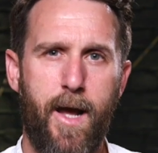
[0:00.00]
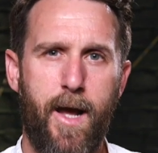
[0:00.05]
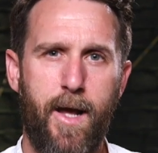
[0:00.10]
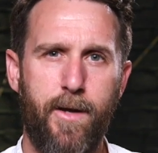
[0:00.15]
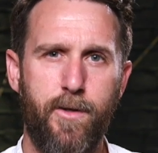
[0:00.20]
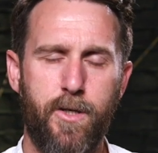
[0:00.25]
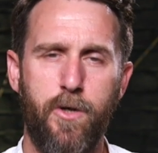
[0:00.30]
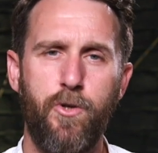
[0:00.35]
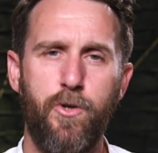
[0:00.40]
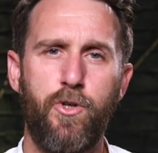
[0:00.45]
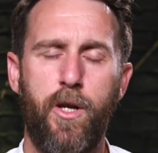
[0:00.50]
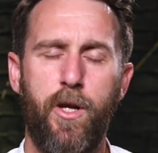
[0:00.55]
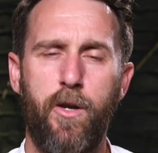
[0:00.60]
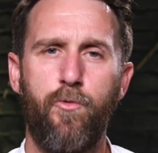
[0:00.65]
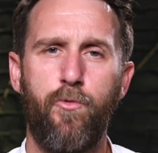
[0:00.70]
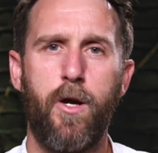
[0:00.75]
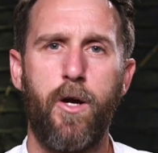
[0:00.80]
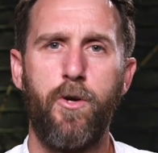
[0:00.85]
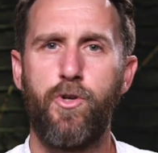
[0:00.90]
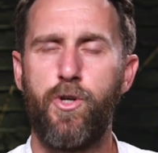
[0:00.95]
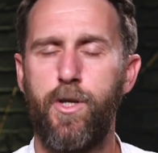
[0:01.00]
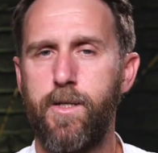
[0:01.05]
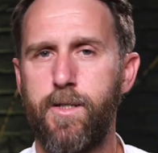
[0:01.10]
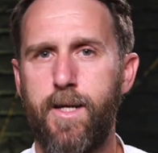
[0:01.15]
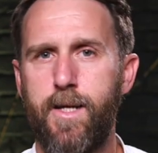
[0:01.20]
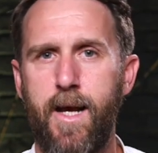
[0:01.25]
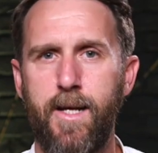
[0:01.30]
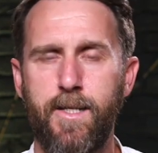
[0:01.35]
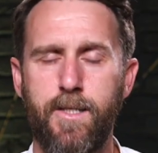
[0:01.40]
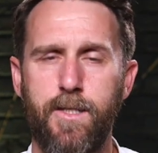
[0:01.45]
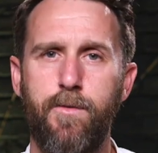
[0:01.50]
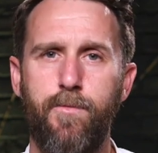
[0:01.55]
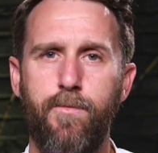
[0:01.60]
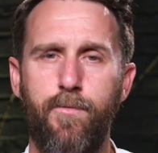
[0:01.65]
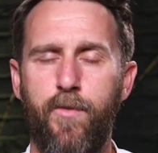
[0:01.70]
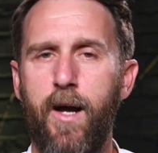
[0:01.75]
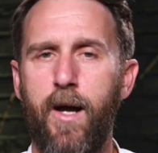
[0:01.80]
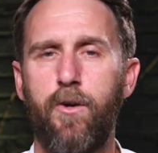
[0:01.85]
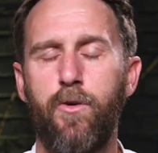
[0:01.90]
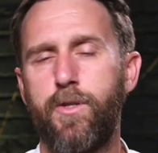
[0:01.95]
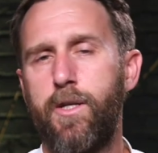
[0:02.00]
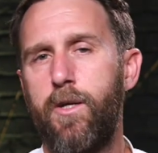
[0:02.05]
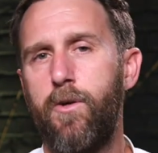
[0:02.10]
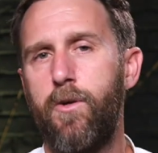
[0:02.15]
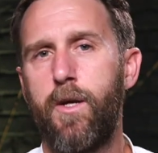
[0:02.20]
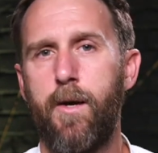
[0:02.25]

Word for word: and Doshine Roshi as guest faculty